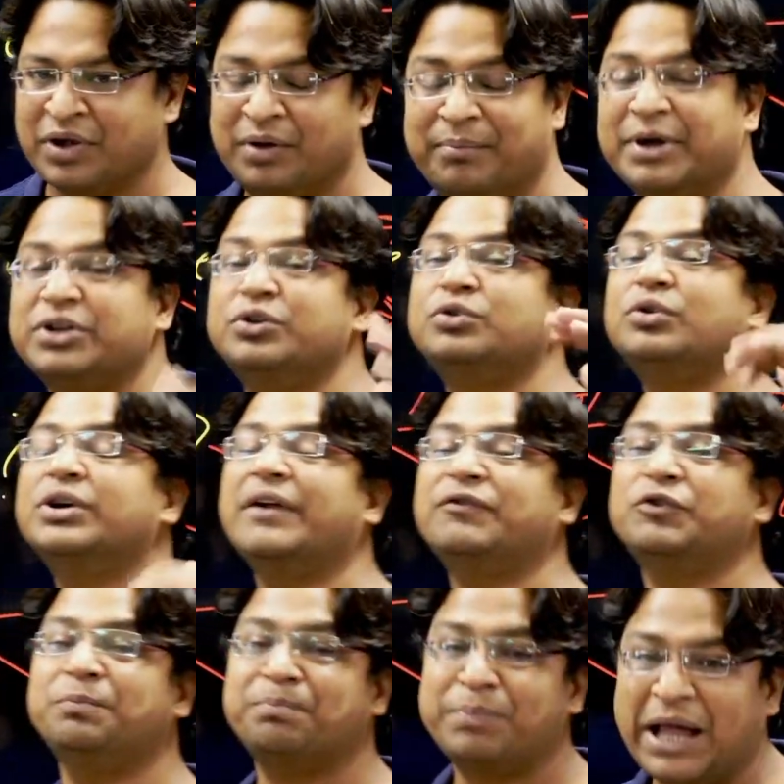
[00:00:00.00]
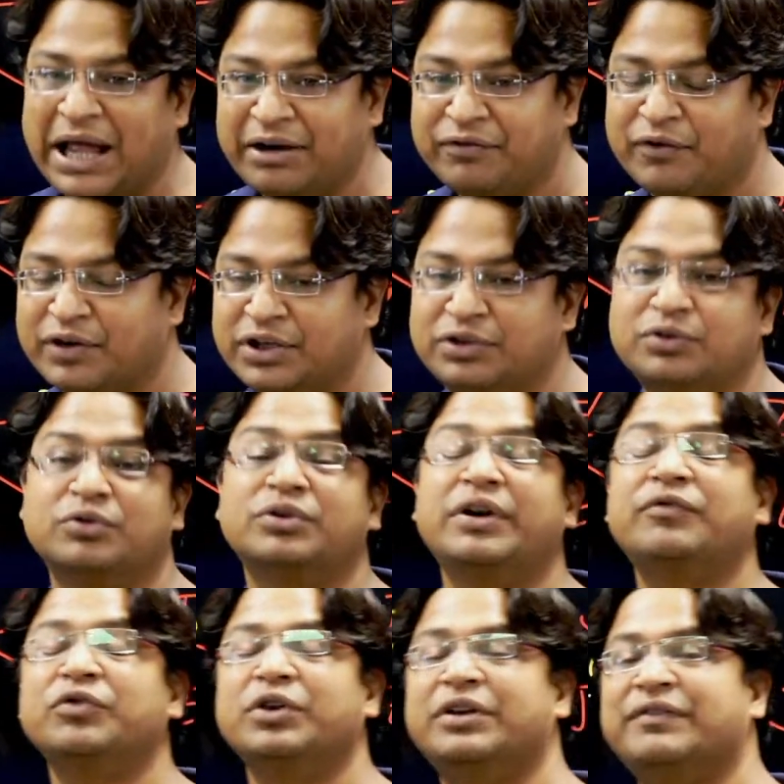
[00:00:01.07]
But you don't have to plan for it. You don't
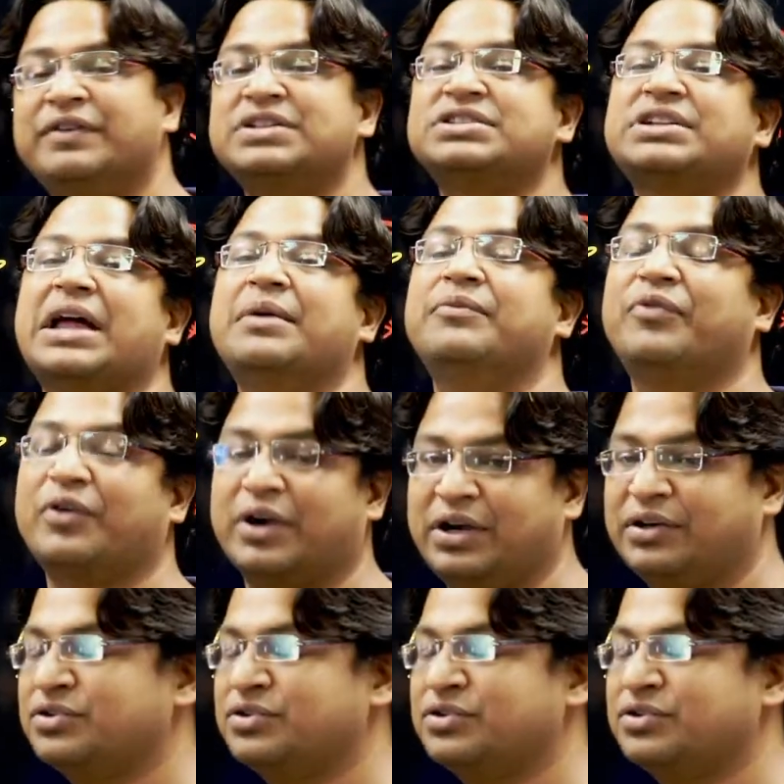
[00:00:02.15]
have to invest time for it.